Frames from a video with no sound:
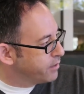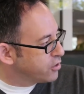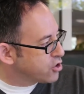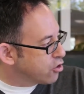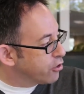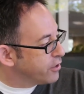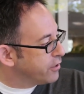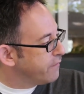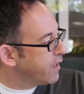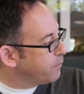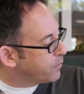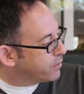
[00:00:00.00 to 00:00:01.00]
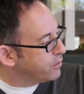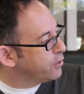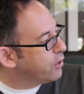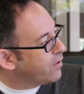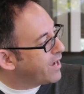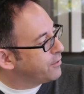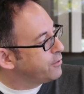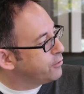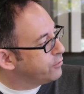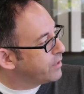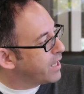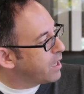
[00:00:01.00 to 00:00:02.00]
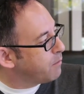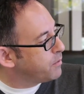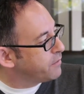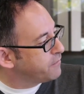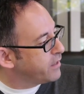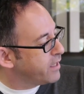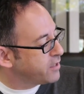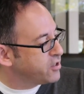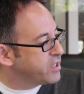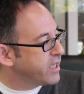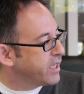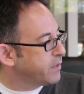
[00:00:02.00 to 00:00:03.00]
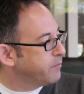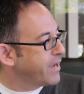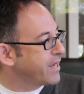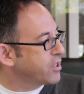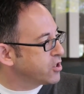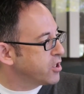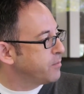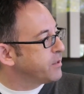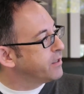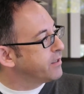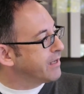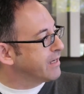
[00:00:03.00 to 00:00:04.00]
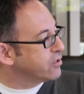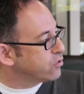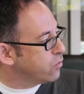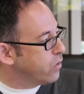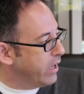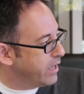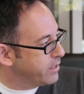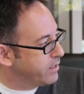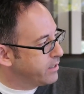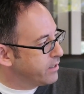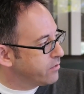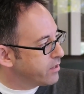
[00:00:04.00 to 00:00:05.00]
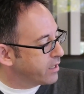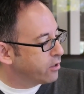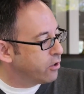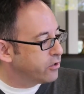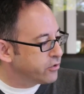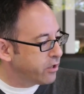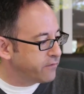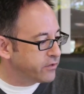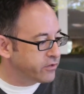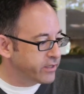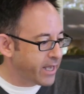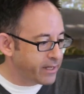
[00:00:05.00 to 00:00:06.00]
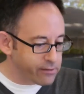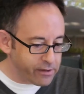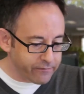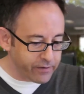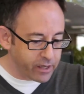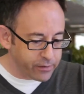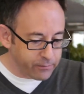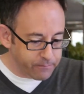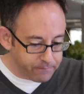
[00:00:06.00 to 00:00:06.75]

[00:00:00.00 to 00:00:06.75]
Sure, the developer can know how to do that, but if the S D K can package it up in a nice way, that can also obviously add a lot of value.